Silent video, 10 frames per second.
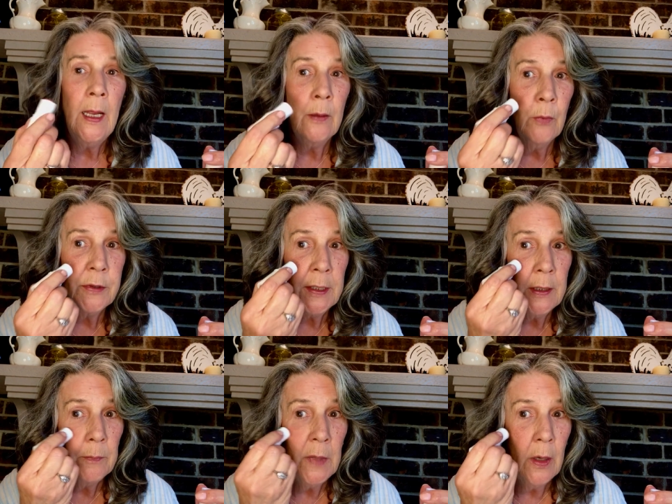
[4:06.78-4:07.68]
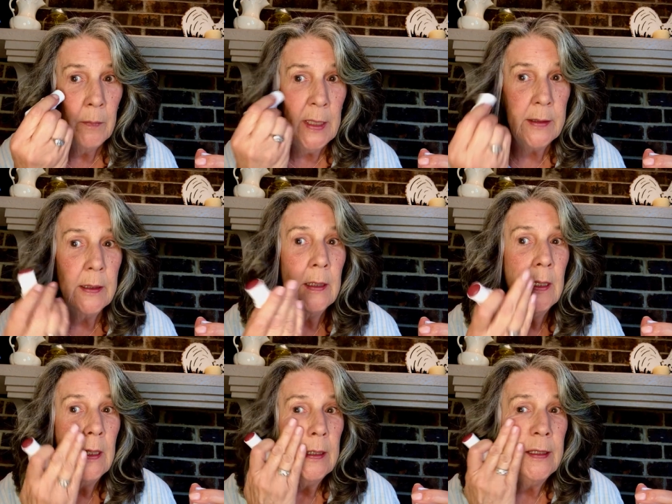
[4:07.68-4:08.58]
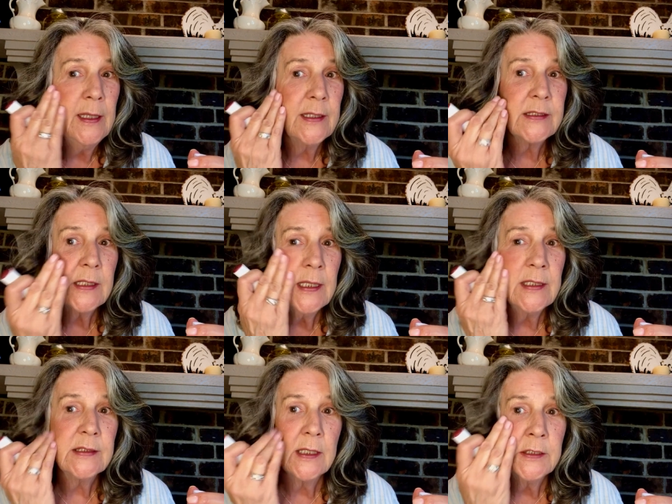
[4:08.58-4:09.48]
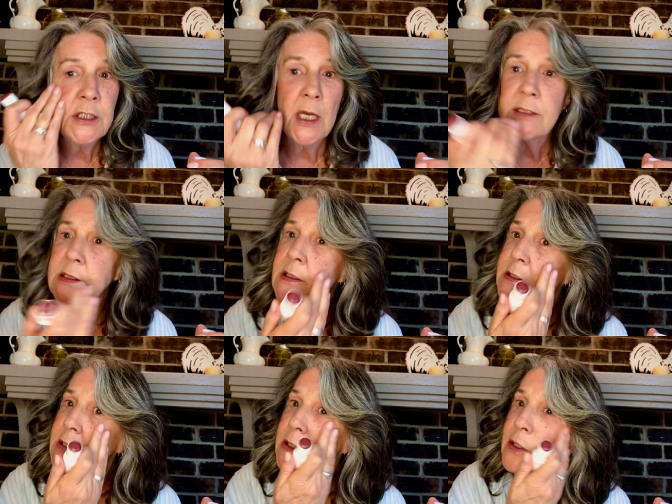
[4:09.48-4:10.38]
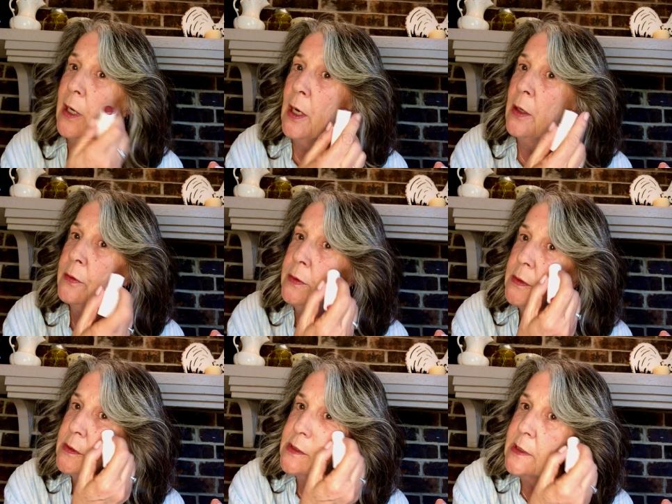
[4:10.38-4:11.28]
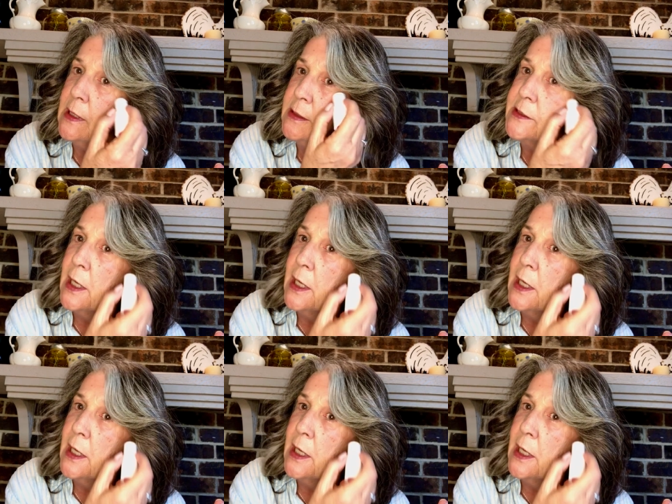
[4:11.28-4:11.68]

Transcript: And within a moment, this is adjusted to your own skin